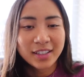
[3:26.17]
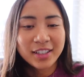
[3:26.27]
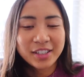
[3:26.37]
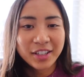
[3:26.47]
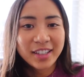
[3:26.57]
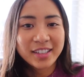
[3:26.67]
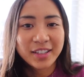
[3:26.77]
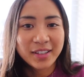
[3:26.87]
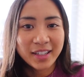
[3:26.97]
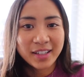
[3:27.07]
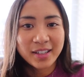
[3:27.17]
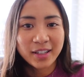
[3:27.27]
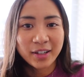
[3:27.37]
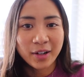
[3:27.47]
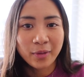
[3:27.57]
these are things that you can
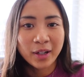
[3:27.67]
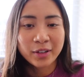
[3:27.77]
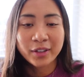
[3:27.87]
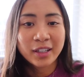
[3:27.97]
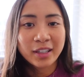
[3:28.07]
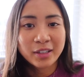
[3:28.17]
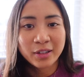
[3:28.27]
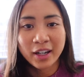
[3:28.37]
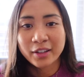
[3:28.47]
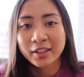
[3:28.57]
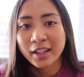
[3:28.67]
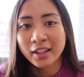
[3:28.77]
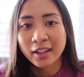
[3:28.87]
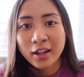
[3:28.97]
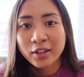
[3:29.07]
consider when you're looking into either
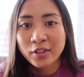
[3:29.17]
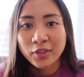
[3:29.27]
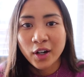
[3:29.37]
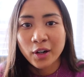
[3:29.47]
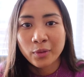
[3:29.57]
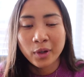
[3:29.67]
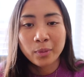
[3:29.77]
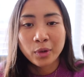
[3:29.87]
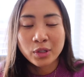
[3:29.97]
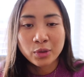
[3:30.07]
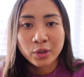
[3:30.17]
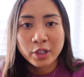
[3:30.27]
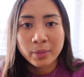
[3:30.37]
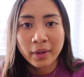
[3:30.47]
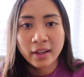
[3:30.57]
getting a new phone with more storage
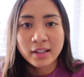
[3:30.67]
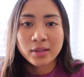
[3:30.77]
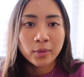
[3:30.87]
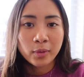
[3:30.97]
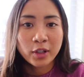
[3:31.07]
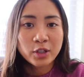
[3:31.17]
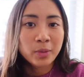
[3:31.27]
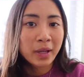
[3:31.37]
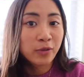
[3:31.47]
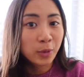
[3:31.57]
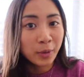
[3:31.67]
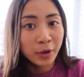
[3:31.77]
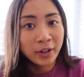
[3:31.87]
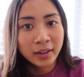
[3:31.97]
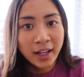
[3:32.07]
space, whether you should pay for
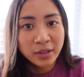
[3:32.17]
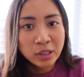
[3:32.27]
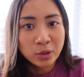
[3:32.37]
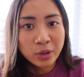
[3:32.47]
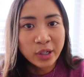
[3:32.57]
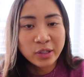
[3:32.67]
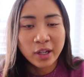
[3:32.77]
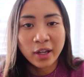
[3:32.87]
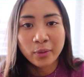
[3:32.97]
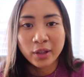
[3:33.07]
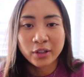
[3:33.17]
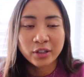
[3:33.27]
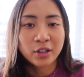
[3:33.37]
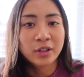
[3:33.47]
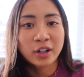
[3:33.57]
more cloud storage, and
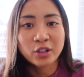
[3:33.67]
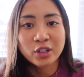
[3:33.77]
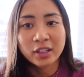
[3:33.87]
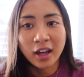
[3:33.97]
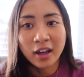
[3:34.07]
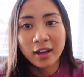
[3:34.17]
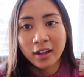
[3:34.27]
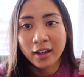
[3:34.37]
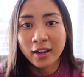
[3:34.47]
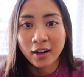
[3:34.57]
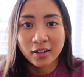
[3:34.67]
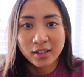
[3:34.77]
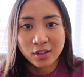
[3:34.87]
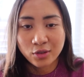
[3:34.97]
whether or not you should get a hard disk